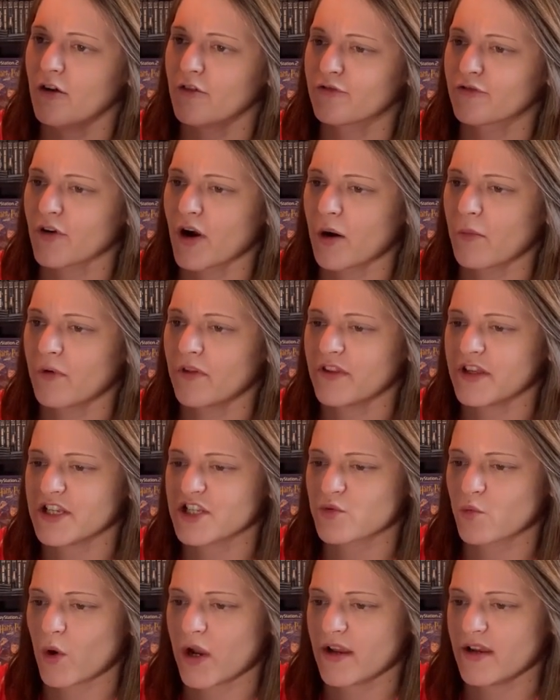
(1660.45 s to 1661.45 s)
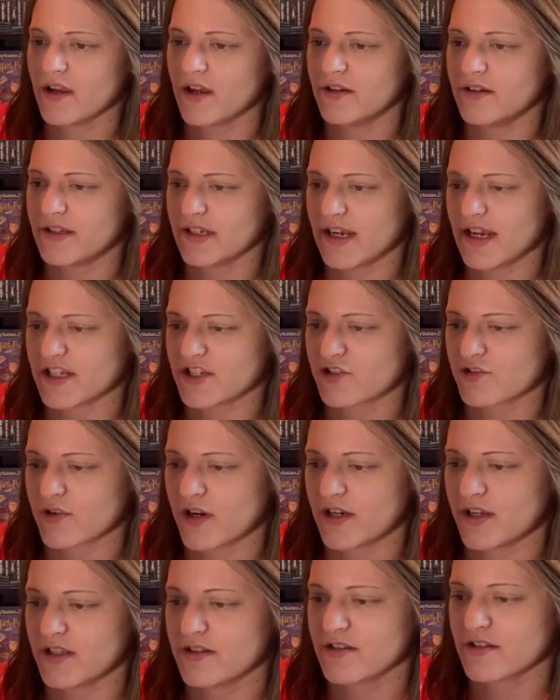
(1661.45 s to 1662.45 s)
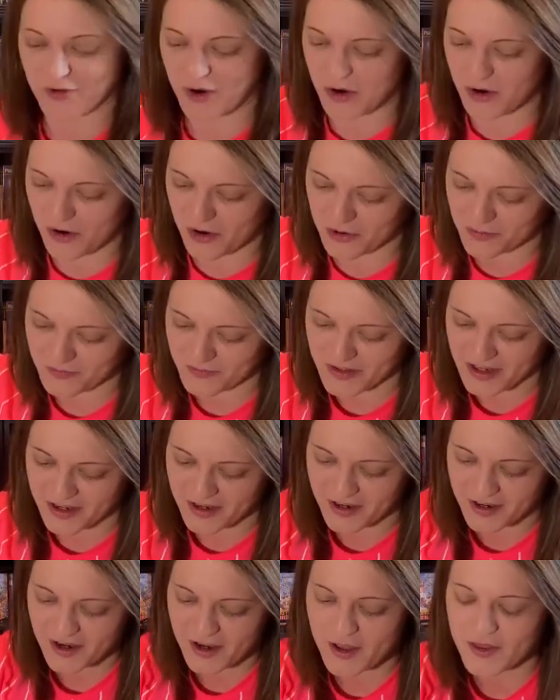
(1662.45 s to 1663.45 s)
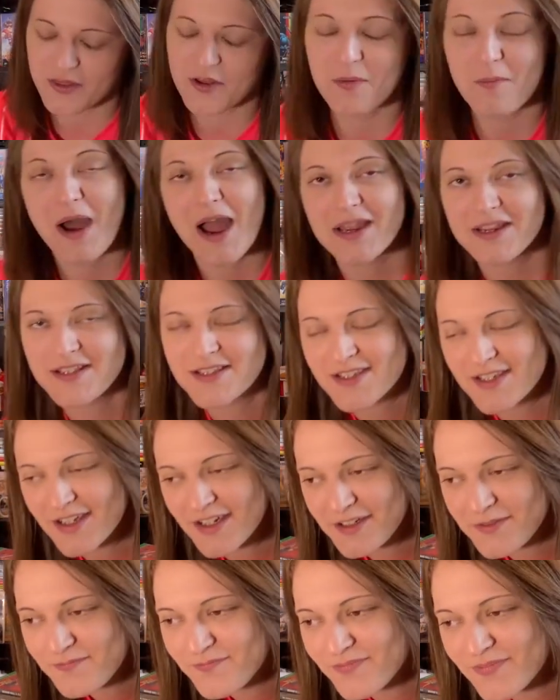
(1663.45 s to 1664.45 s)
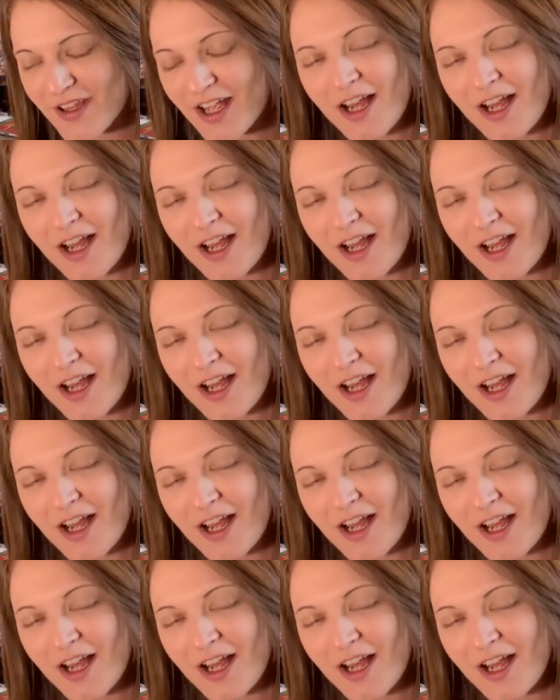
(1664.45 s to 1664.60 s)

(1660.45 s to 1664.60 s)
from these Wii and DS trade-ins for the mighty.